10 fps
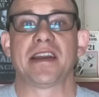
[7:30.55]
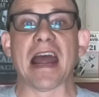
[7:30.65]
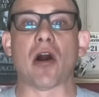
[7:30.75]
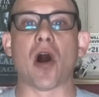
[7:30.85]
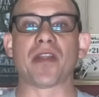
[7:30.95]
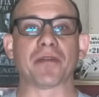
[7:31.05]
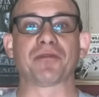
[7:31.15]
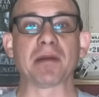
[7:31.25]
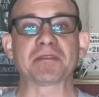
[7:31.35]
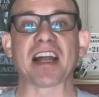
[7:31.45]
Now, on the
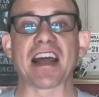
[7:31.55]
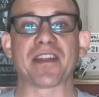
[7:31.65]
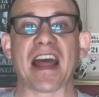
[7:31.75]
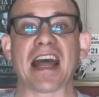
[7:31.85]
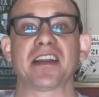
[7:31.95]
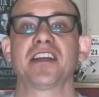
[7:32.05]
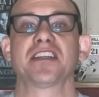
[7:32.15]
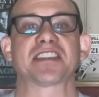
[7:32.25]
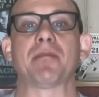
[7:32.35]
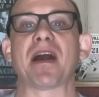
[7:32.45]
flip side of that,
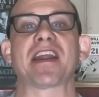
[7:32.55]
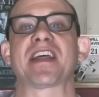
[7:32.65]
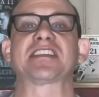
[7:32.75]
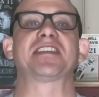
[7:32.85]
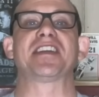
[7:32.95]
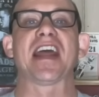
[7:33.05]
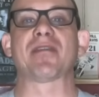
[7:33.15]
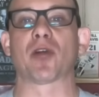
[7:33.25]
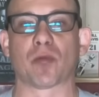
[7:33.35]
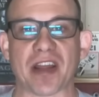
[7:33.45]
somebody that's
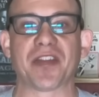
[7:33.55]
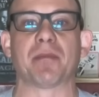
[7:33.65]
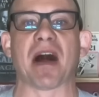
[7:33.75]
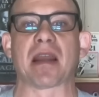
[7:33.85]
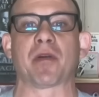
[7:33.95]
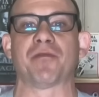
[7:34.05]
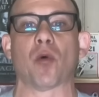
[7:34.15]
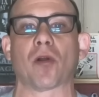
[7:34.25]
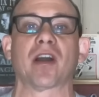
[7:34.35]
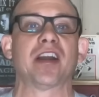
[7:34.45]
never ridden the bike before